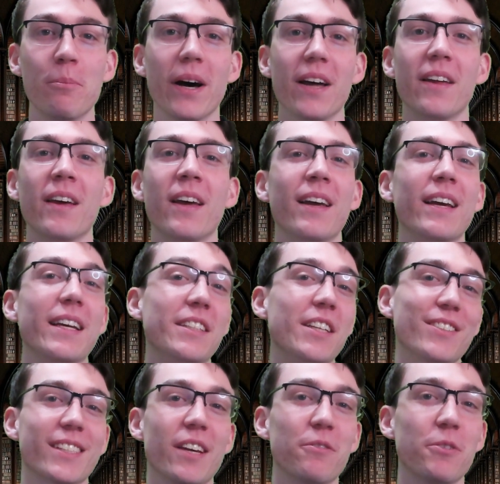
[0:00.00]
but it
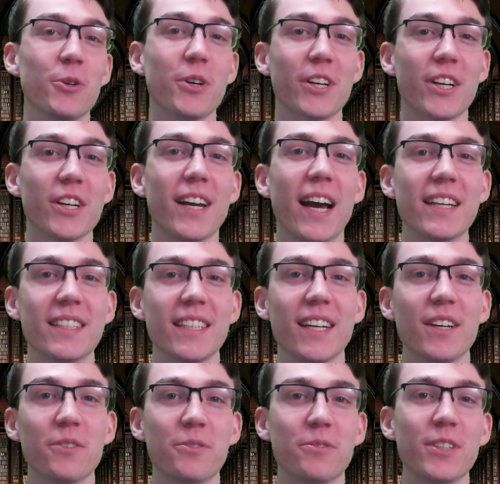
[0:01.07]
does give you a good
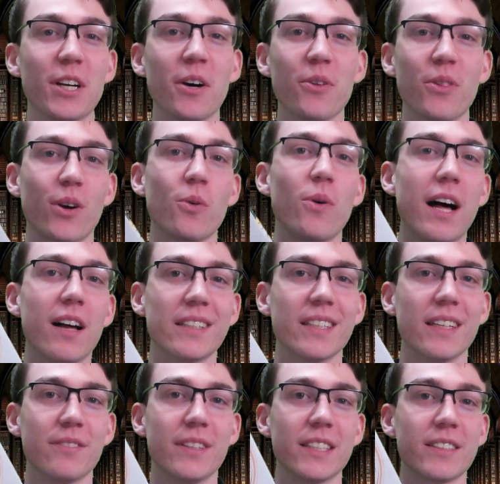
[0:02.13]
idea of, the
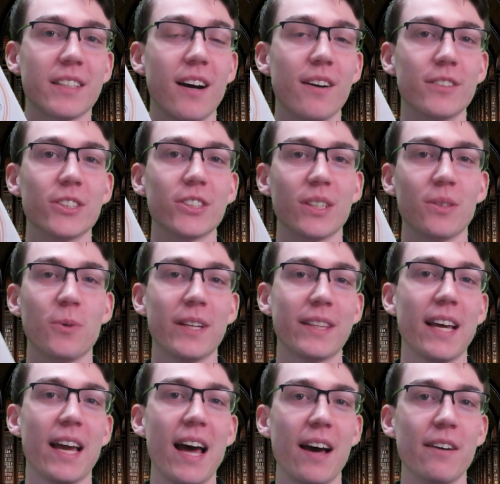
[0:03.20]
quality of these covers and what
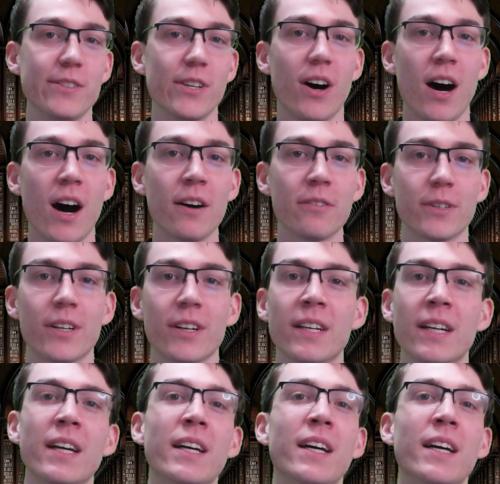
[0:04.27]
they have to offer.